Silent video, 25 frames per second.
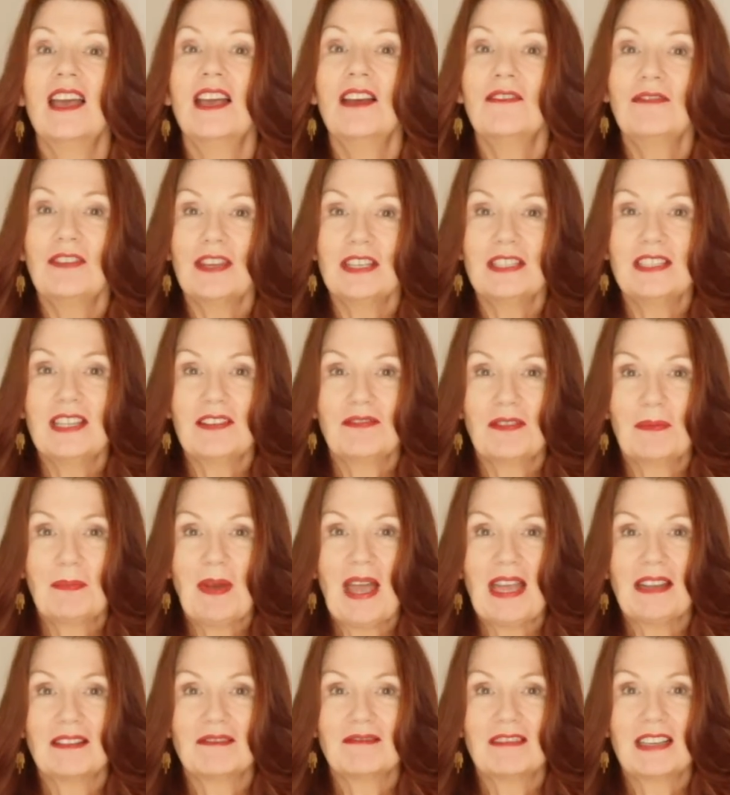first ever
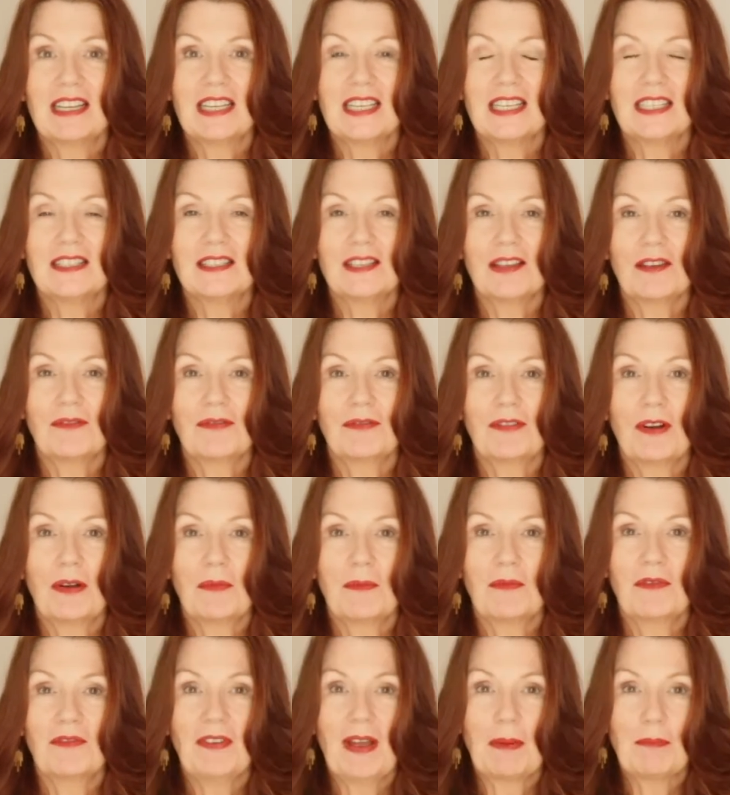pattern release
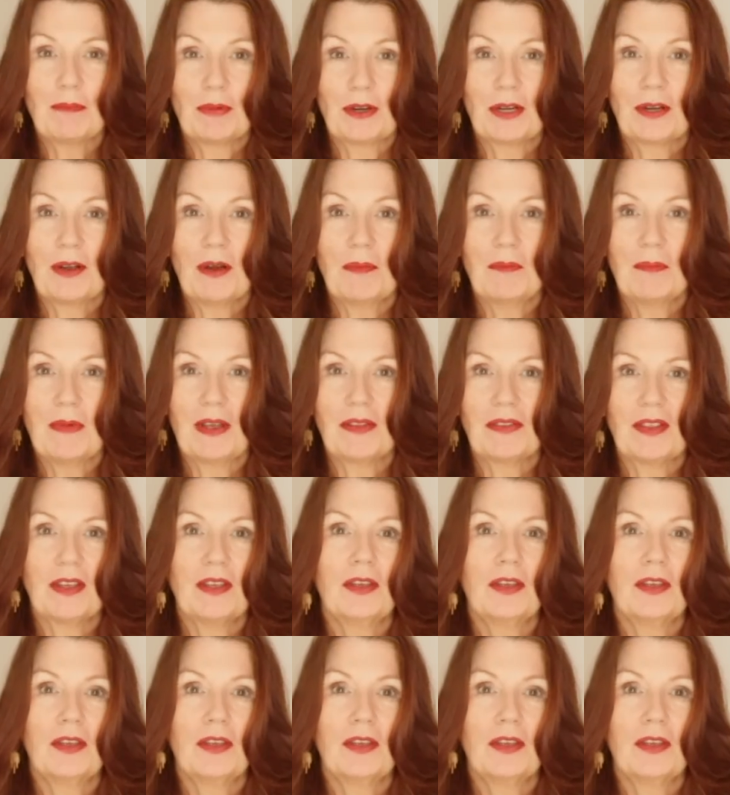from Fabric Godmother,